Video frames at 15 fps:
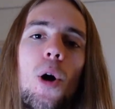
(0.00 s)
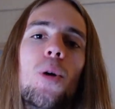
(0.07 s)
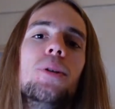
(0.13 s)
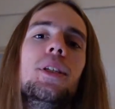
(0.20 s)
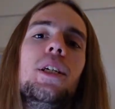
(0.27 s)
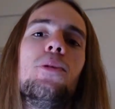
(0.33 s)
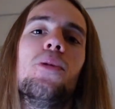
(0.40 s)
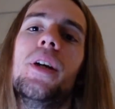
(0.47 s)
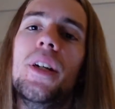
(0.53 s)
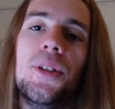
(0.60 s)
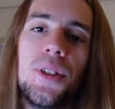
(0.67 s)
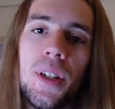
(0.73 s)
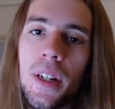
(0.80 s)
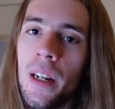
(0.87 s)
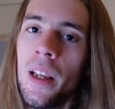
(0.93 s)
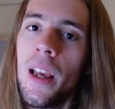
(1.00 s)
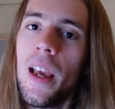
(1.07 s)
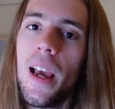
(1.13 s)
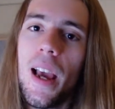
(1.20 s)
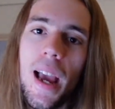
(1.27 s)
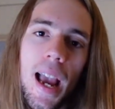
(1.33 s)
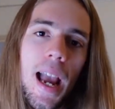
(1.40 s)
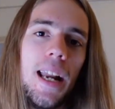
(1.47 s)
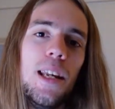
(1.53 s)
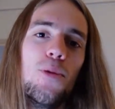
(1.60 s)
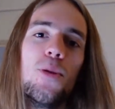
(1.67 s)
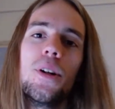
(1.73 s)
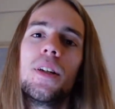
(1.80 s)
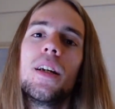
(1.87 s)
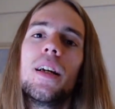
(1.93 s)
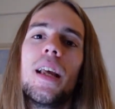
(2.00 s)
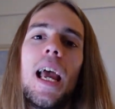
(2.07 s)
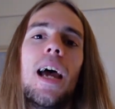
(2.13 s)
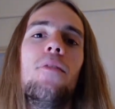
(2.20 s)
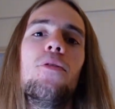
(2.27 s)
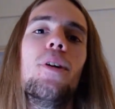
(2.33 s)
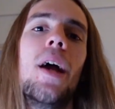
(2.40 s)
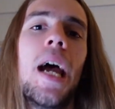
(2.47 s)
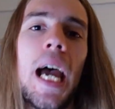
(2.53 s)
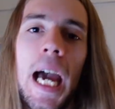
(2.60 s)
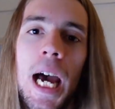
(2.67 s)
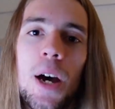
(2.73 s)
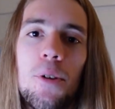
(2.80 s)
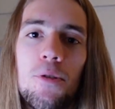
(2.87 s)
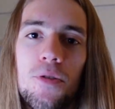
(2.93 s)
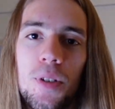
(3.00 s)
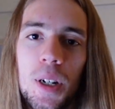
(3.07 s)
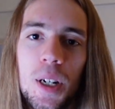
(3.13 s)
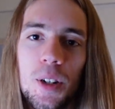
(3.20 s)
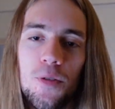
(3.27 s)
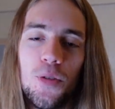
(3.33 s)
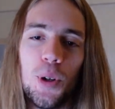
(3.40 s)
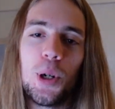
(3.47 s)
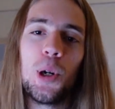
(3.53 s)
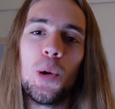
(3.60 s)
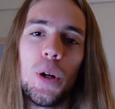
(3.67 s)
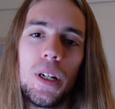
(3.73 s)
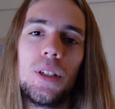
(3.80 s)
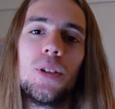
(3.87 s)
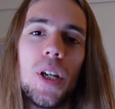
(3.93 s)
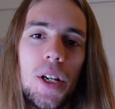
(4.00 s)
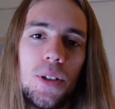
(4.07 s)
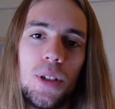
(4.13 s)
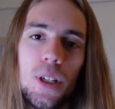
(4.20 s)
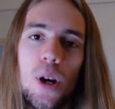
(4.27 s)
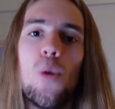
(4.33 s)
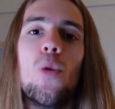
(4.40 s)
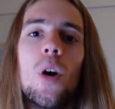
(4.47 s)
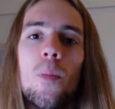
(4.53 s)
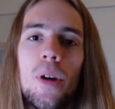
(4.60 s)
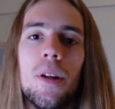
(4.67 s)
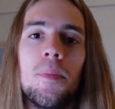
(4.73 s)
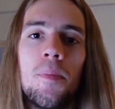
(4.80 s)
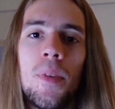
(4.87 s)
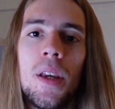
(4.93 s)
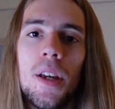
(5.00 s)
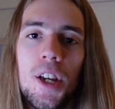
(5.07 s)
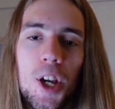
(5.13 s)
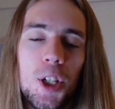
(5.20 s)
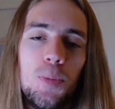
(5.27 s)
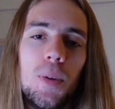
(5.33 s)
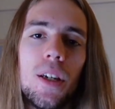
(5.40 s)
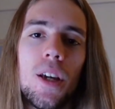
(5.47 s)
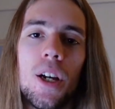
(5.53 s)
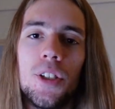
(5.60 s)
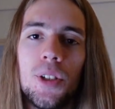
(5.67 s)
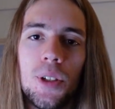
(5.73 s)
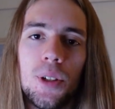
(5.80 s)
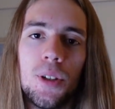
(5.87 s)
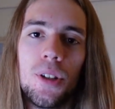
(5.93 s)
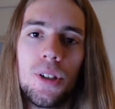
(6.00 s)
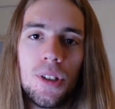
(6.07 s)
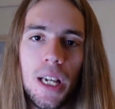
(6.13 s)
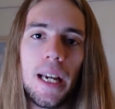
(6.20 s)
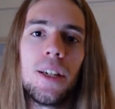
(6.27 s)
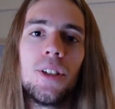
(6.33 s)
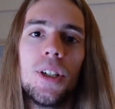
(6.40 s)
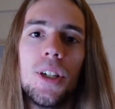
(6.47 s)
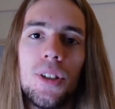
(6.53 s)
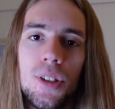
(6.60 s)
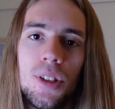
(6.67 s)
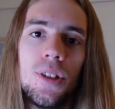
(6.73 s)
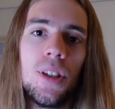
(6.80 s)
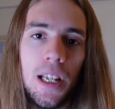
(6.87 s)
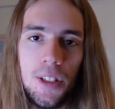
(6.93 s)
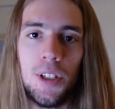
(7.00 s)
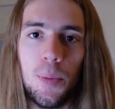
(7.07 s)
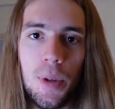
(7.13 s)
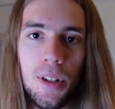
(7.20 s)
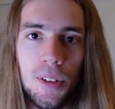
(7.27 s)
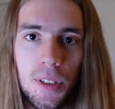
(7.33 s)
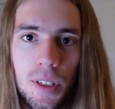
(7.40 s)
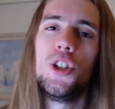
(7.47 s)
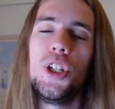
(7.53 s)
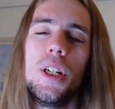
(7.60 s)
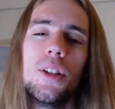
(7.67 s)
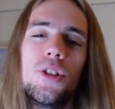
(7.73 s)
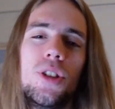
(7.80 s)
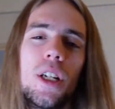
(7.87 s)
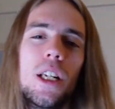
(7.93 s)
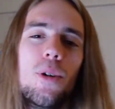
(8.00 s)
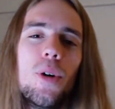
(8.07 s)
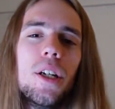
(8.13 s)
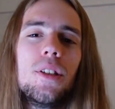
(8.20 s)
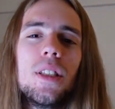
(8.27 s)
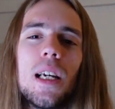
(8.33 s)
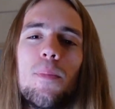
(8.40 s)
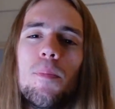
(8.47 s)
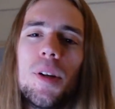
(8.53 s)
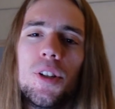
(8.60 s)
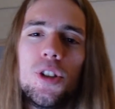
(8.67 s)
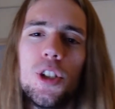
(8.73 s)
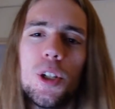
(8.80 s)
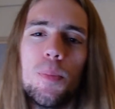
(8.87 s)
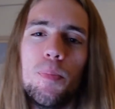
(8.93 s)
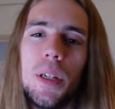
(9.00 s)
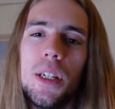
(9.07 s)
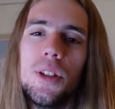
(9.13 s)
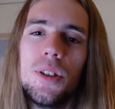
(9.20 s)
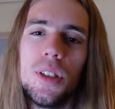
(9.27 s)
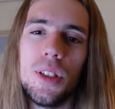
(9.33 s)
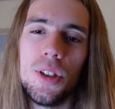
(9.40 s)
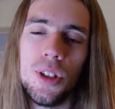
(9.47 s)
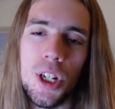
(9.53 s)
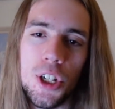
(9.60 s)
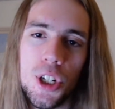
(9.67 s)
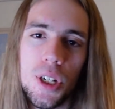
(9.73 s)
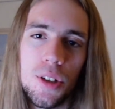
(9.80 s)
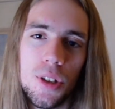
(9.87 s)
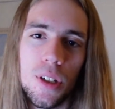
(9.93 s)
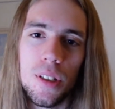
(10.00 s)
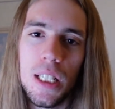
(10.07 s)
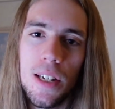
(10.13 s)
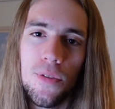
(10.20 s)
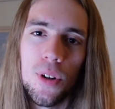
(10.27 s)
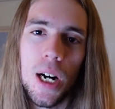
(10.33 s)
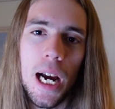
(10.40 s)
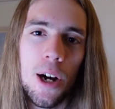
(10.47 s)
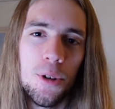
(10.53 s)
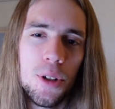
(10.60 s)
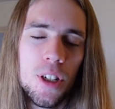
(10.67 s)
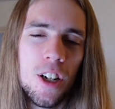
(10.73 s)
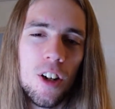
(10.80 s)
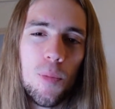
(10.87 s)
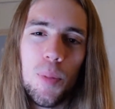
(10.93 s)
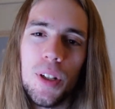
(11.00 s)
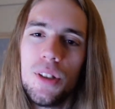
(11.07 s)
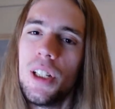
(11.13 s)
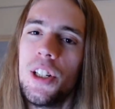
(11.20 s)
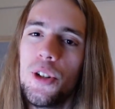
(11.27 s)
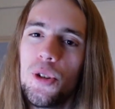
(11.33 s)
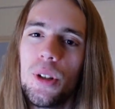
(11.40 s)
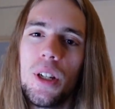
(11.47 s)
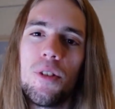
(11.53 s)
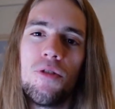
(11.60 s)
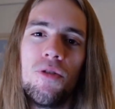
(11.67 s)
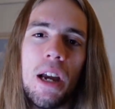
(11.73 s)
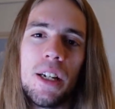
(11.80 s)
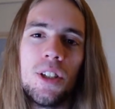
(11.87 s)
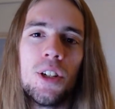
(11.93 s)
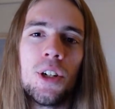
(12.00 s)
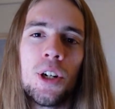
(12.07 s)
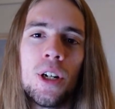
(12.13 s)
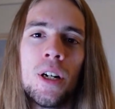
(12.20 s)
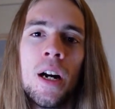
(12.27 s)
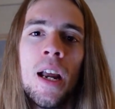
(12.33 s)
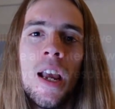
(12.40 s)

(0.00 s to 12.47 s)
only reason anyone could ever have for criticizing a woman is because of their sexist sentiment. She insinuates that Mr. Beast's decision to leave her out could have potentially affected her